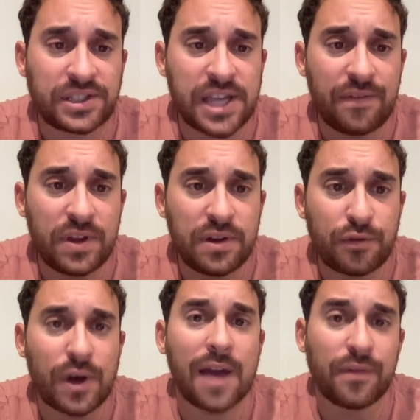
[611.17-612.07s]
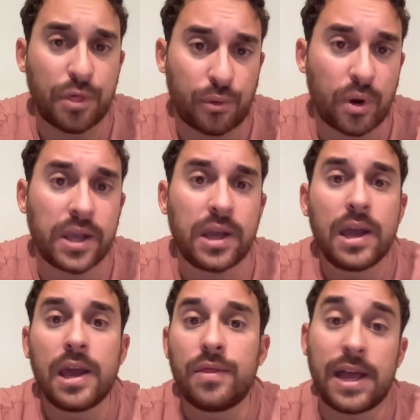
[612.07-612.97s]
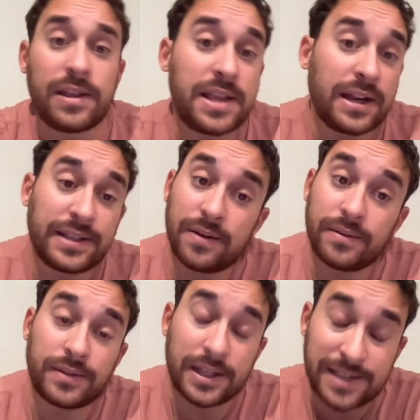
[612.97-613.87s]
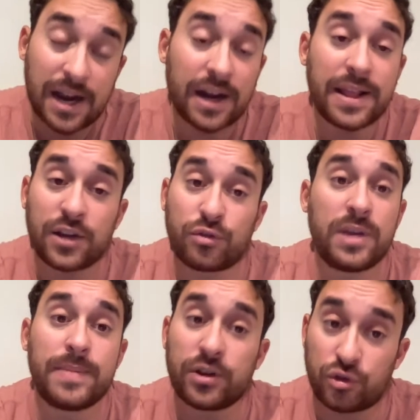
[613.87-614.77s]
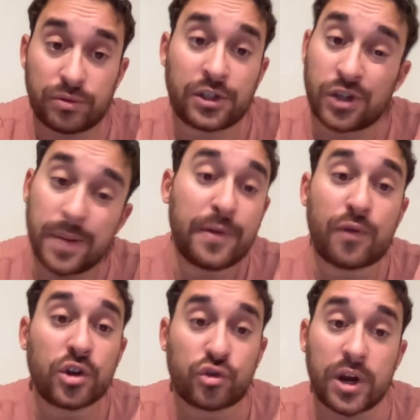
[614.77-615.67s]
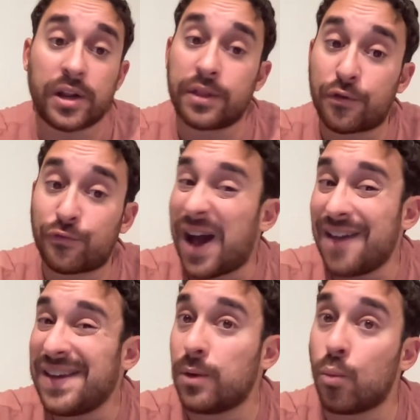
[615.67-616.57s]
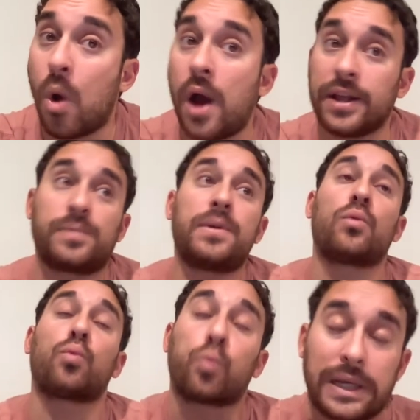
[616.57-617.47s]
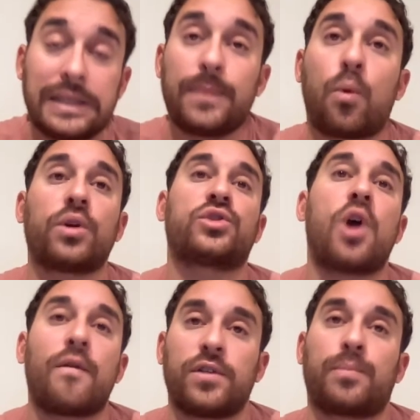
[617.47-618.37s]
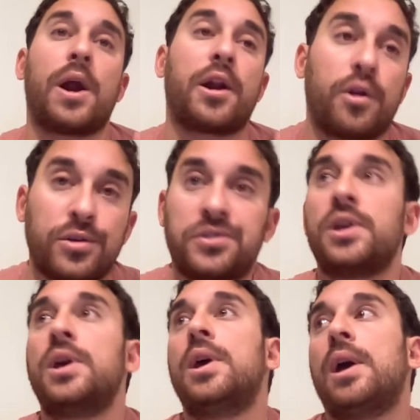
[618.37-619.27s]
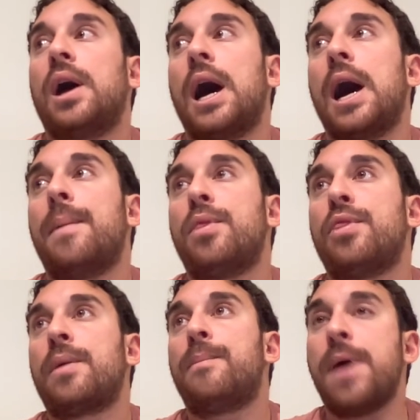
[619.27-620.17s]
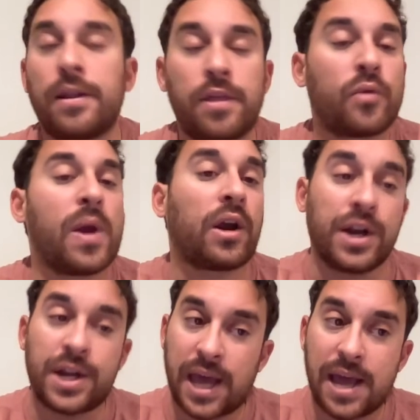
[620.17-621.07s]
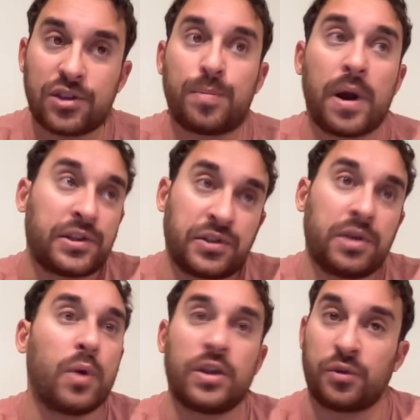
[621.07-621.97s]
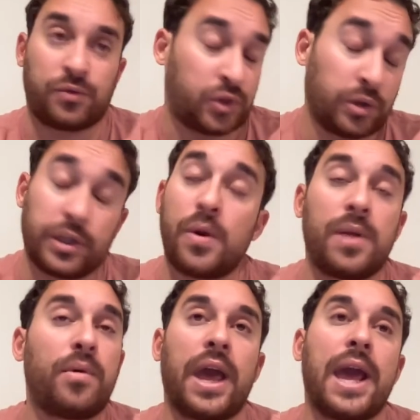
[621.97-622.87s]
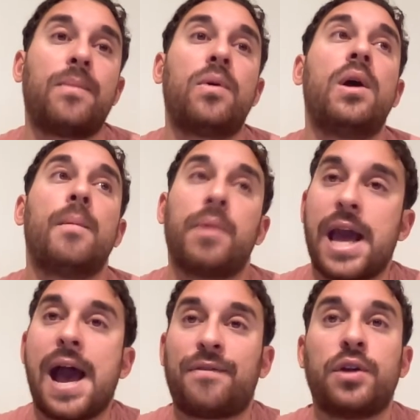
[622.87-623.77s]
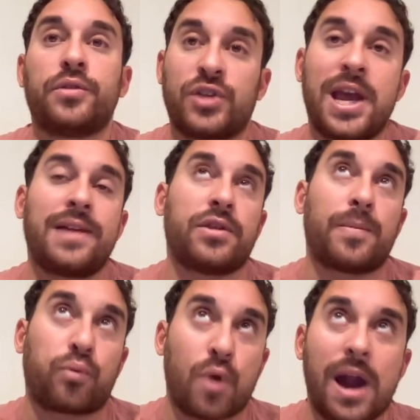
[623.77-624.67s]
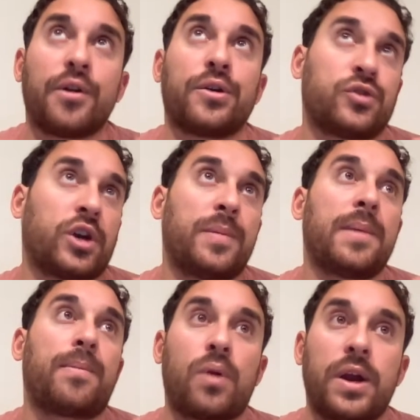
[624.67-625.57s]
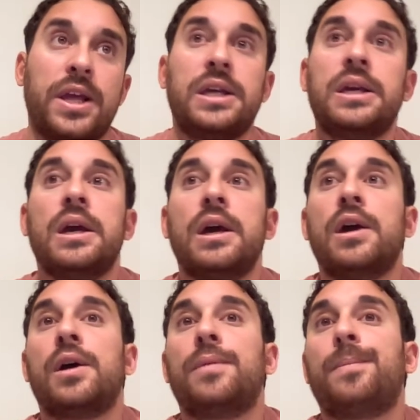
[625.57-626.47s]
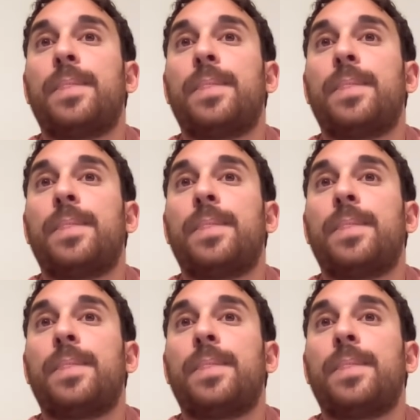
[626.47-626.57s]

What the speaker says: are now 7-5-3. They take on a Nashville team that's going to be frustrated. They're 5-8-1. It's been a really poor start for the Predators. They're better than the record indicates, but it's a certainly winnable game. But you have to understand that the Predators are going to be a pretty